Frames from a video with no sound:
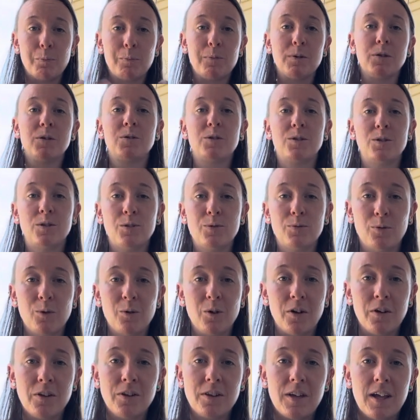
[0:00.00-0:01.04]
bursts
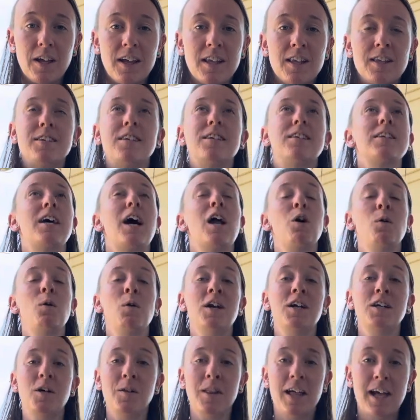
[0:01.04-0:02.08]
forth and says, I don't
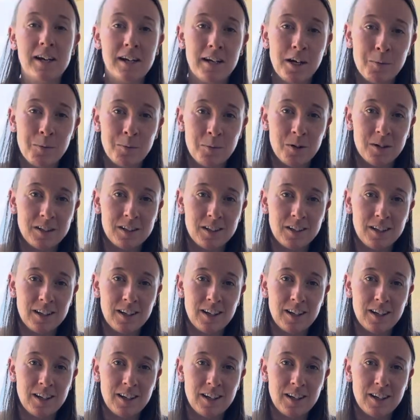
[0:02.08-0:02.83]
want to do that anymore.